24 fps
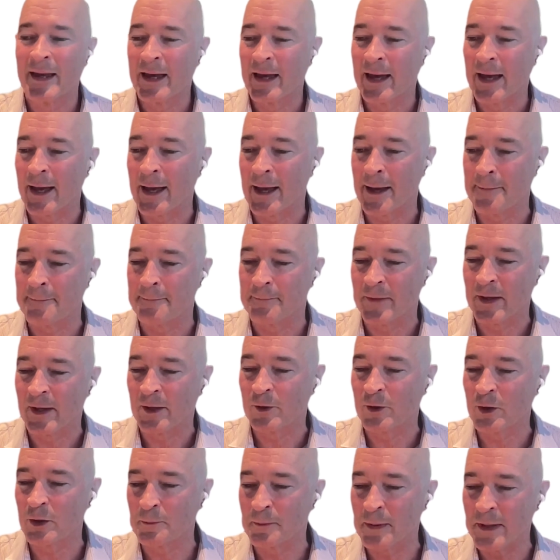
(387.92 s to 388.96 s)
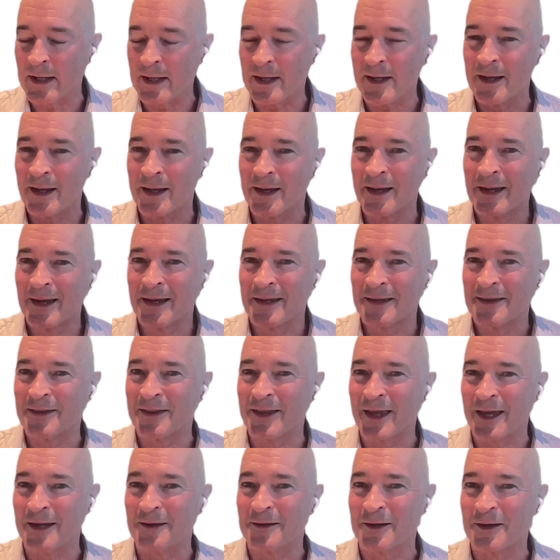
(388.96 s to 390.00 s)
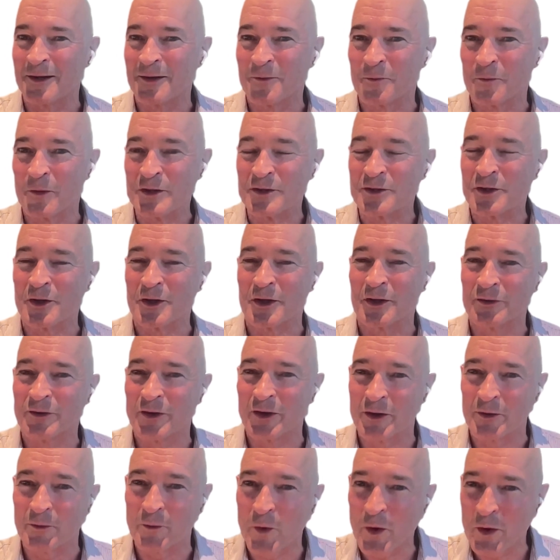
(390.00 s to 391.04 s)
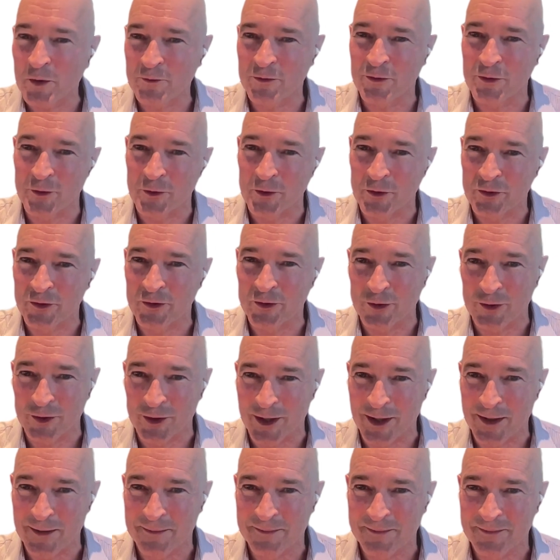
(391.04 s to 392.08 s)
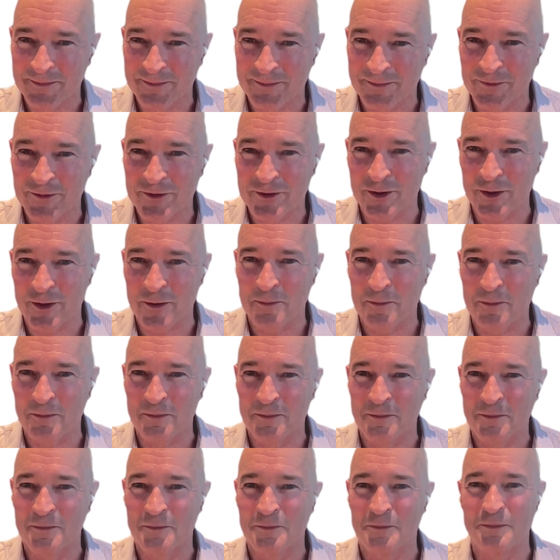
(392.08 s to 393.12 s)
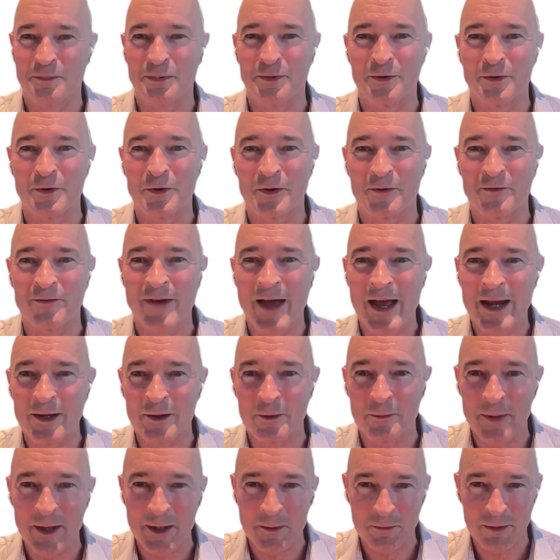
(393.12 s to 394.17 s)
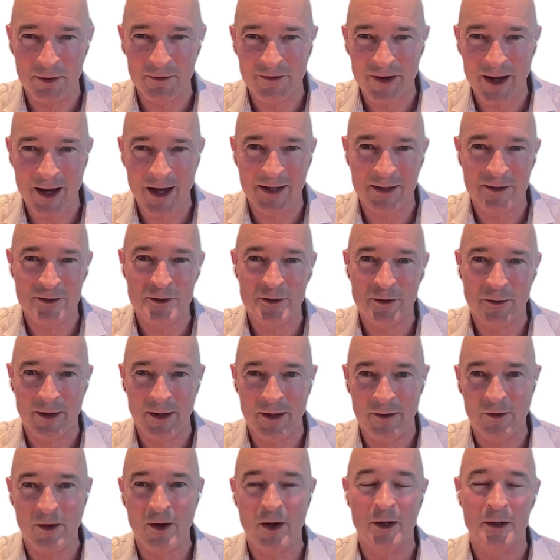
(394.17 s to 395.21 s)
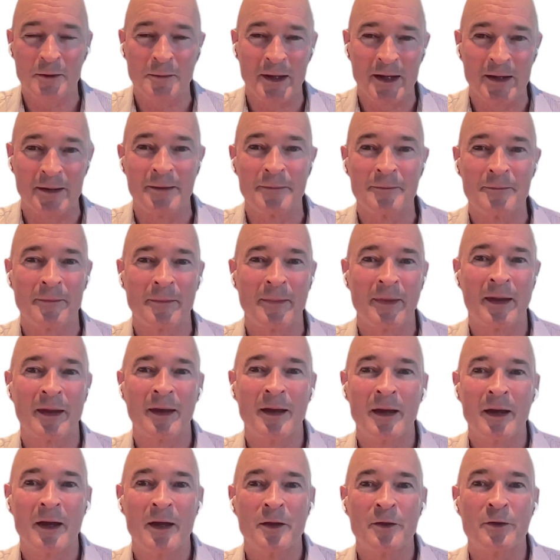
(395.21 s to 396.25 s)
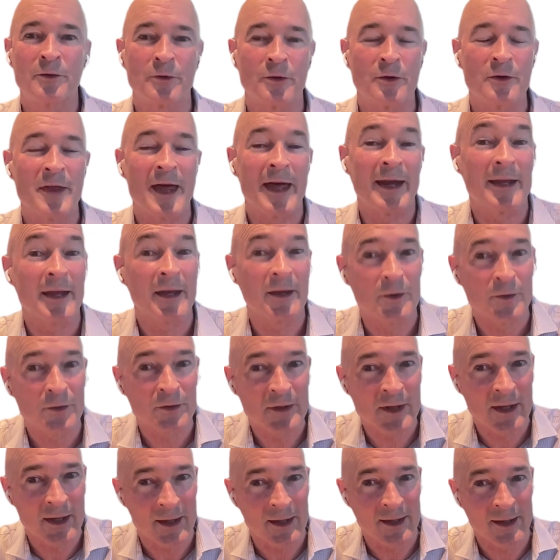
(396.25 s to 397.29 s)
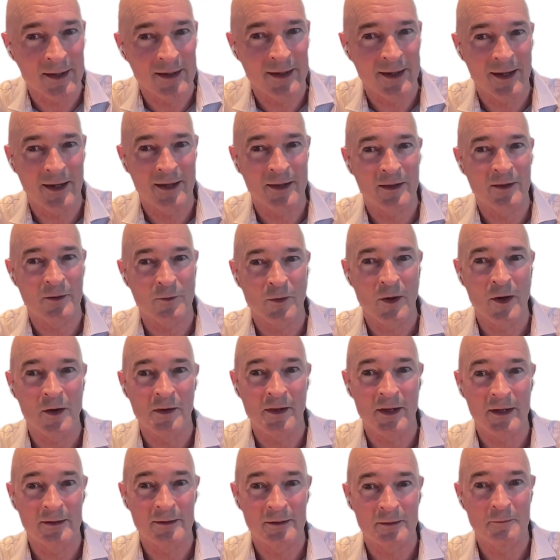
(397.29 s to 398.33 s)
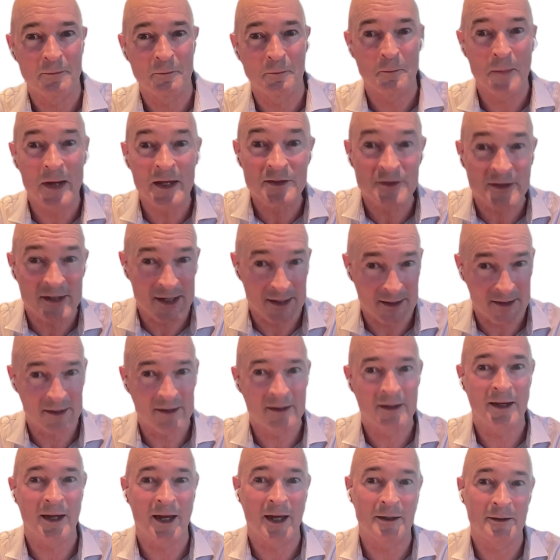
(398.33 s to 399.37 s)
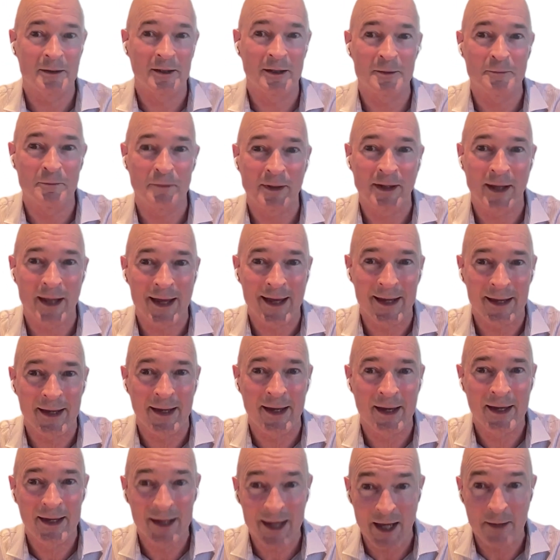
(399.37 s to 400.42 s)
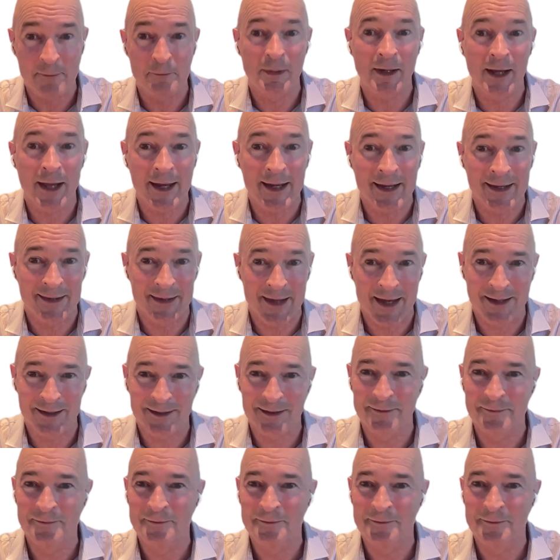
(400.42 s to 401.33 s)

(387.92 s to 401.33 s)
It could be then returning to the workforce sooner. So broader value being provided to our economy through that healthcare and the role that Medtech can play in that.